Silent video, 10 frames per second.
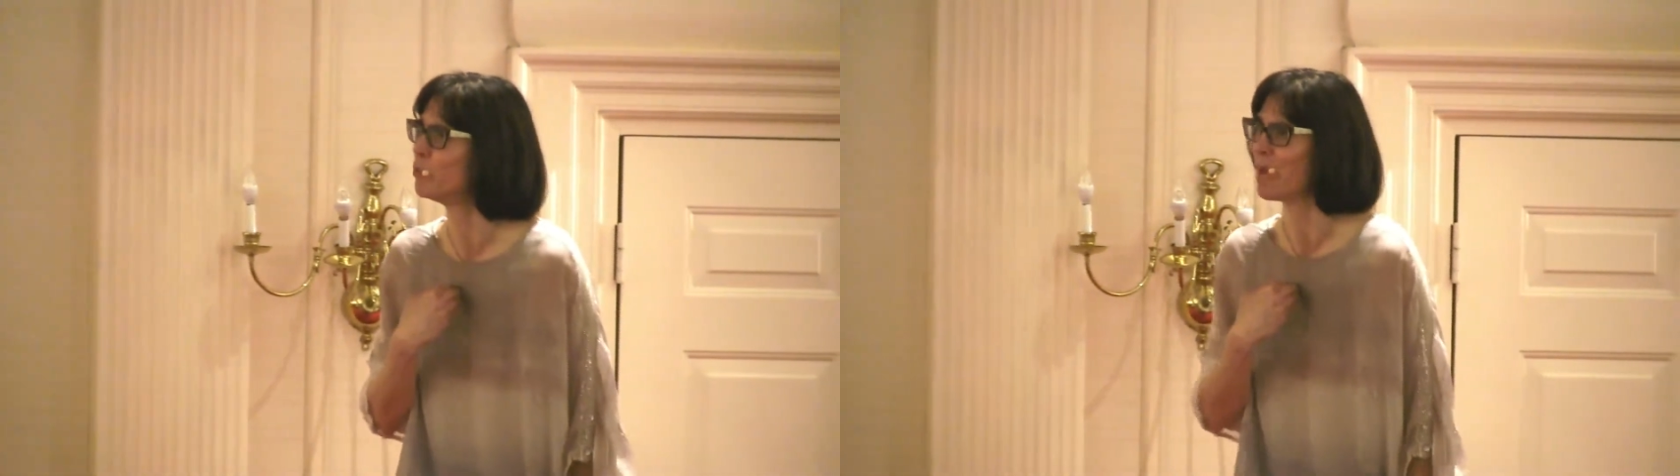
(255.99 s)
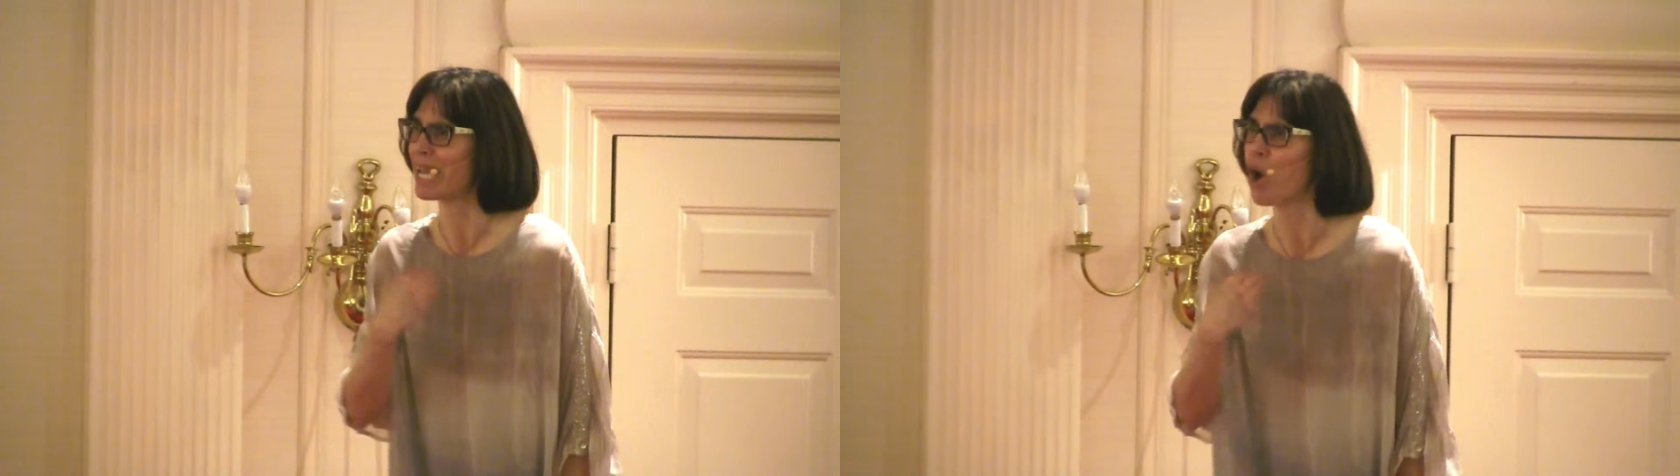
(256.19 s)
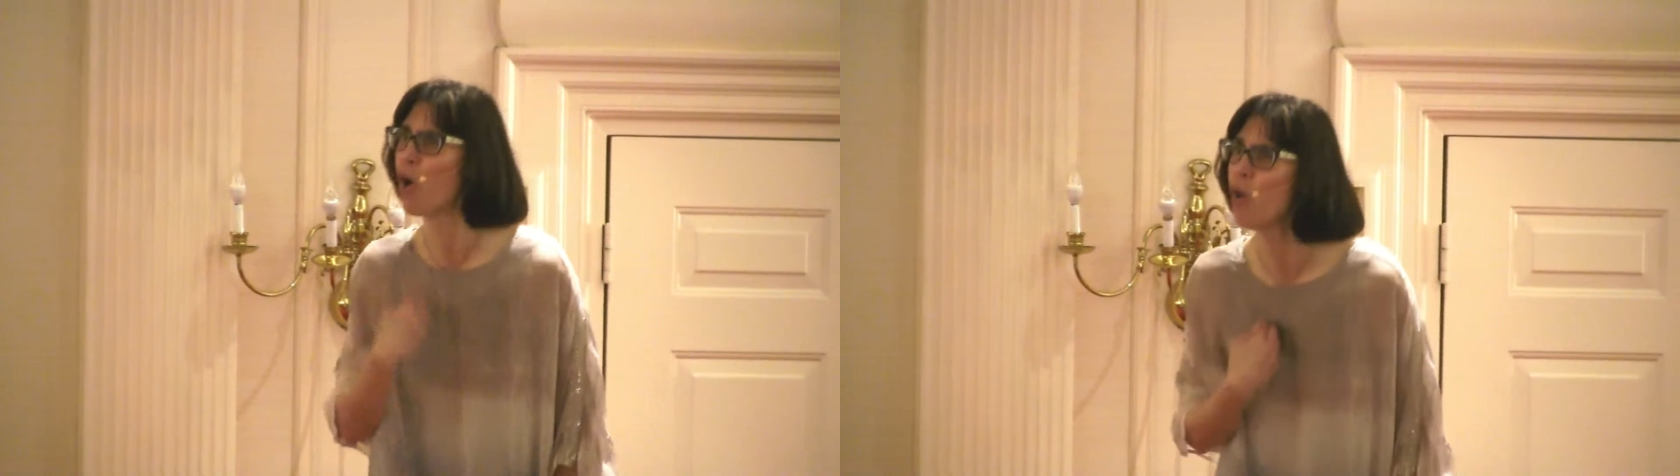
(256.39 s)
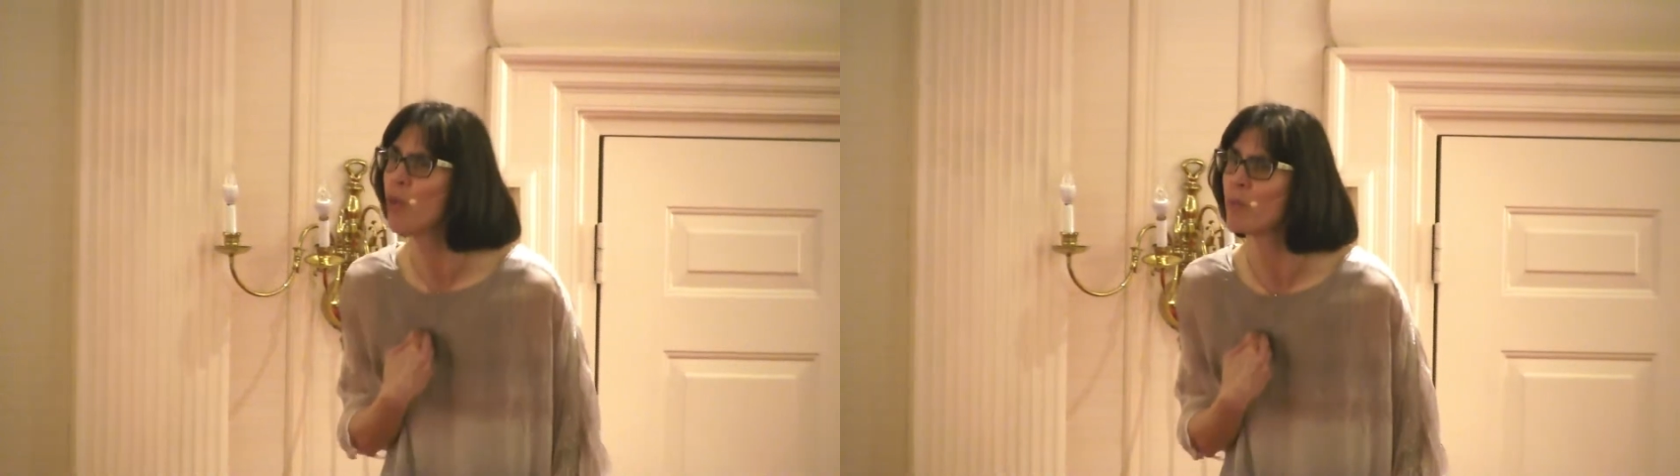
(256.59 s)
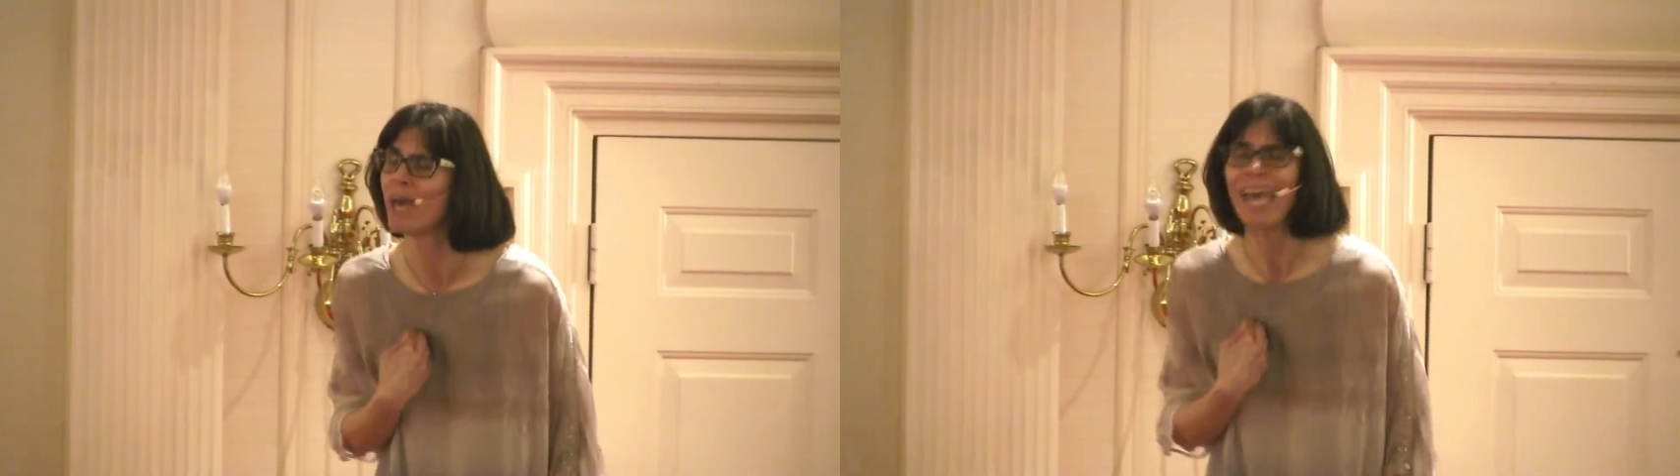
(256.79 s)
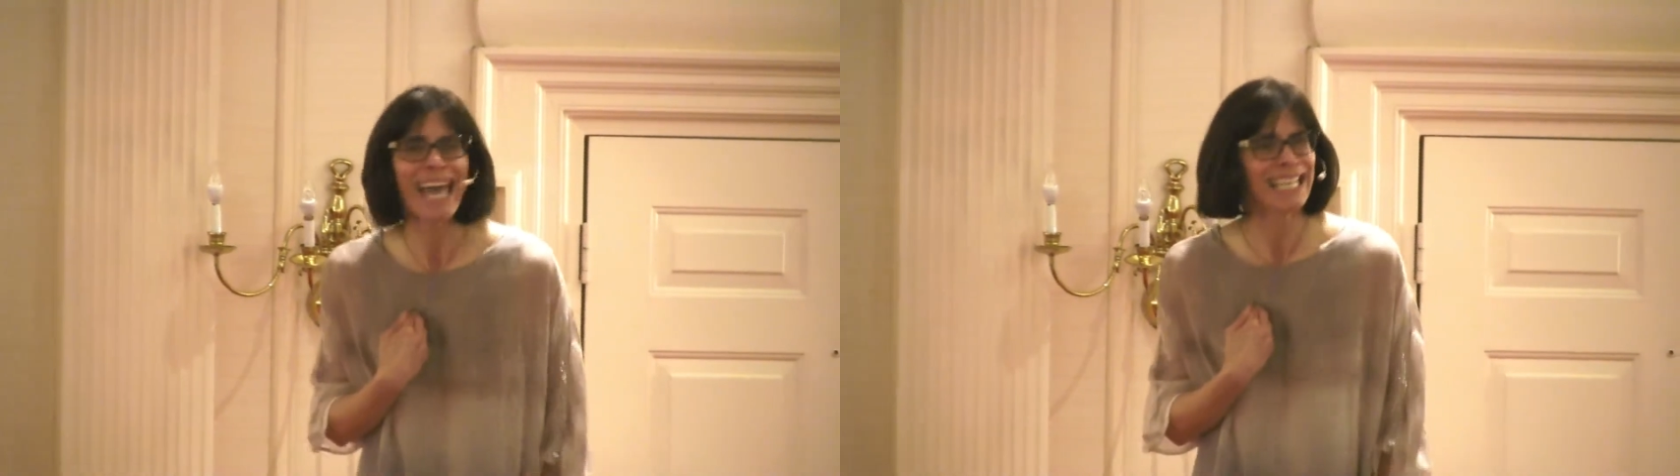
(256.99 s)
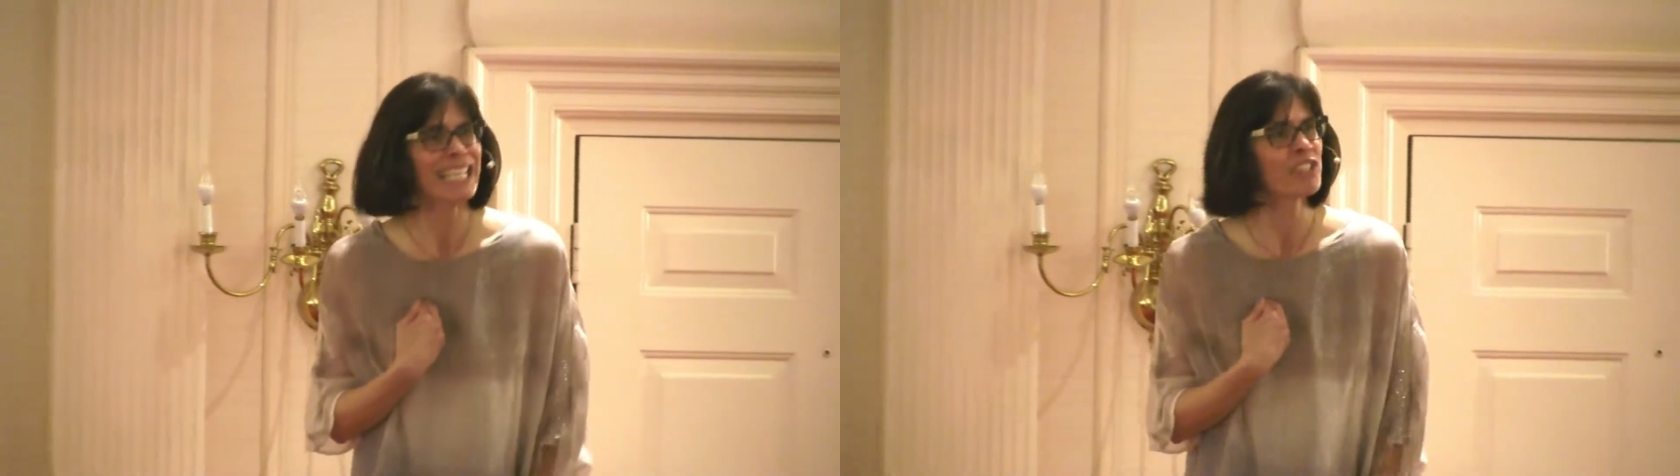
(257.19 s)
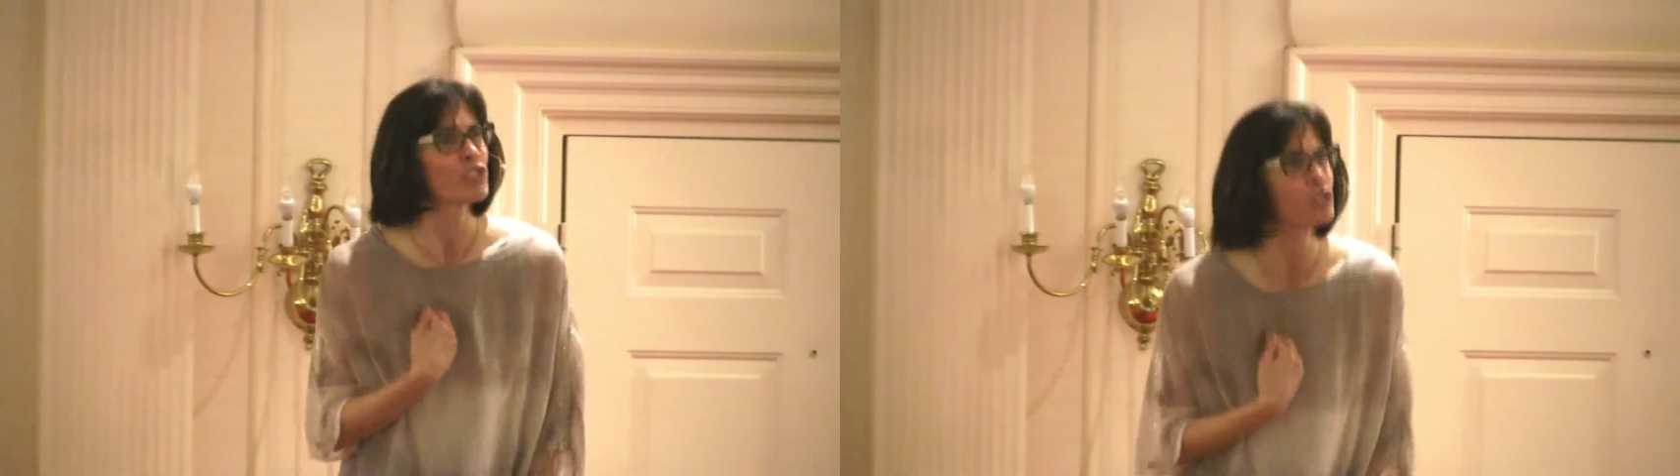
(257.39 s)
my home and he
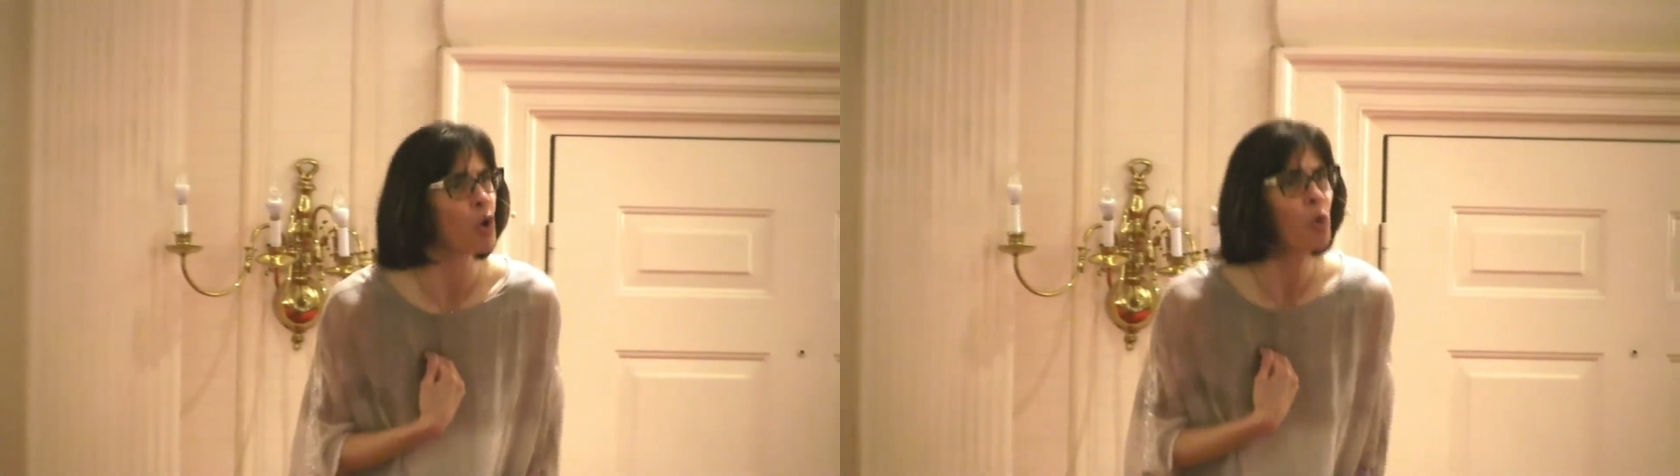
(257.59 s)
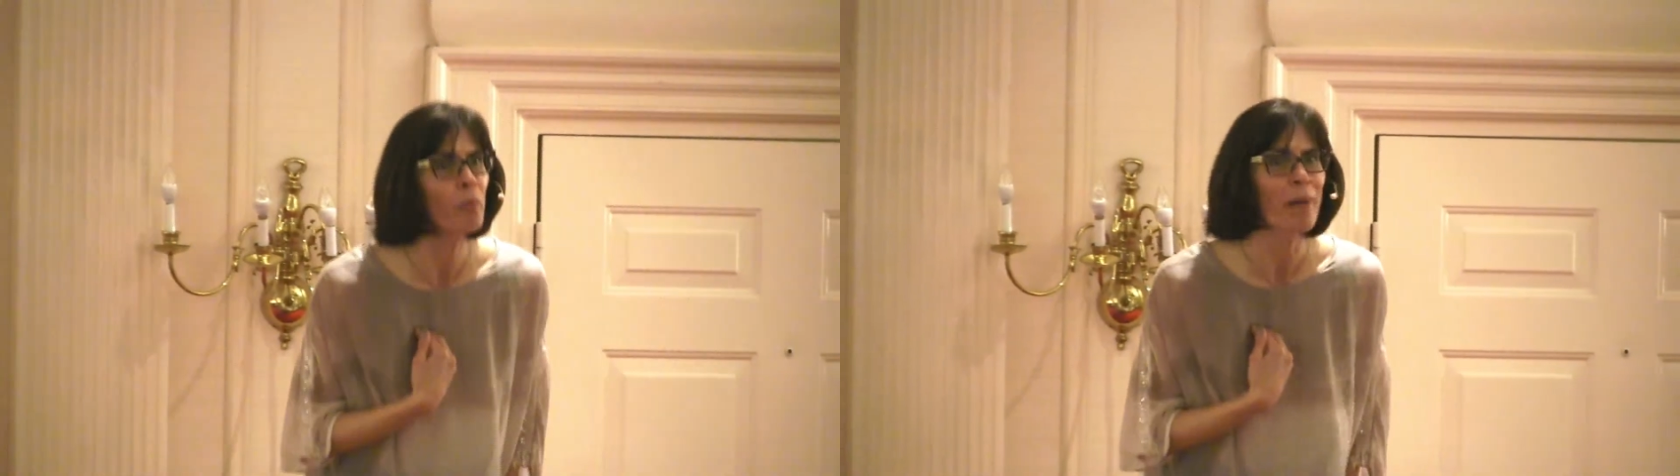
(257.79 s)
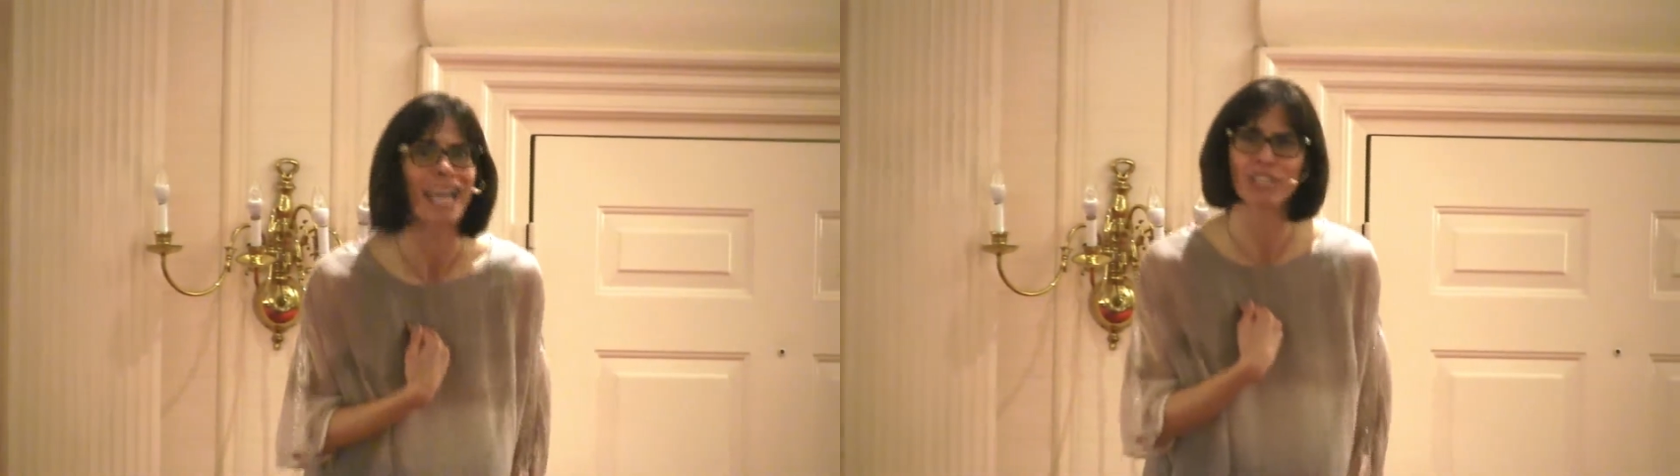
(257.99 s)
stole my